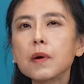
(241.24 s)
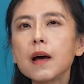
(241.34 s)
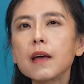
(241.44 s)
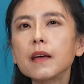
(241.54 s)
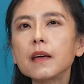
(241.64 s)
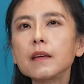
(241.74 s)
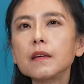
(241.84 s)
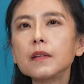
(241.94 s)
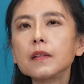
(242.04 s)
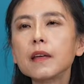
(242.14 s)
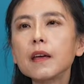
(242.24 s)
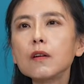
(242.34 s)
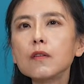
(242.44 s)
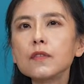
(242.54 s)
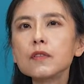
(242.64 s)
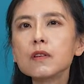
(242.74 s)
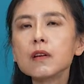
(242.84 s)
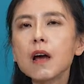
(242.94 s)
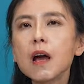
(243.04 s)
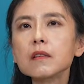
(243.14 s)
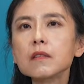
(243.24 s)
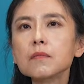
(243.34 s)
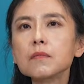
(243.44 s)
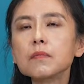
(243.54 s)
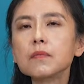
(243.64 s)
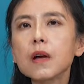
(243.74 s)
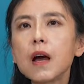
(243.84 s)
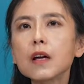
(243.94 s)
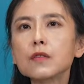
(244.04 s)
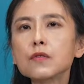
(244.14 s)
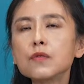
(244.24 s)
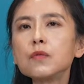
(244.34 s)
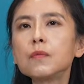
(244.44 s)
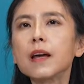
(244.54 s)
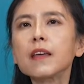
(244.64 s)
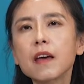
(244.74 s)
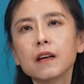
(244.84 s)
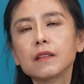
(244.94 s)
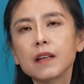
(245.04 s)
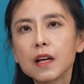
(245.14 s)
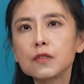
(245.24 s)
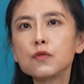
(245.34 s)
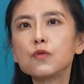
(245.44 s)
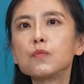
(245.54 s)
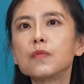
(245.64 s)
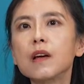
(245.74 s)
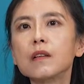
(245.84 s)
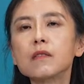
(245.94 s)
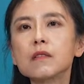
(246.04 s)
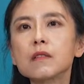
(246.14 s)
by end of this year, I can assume that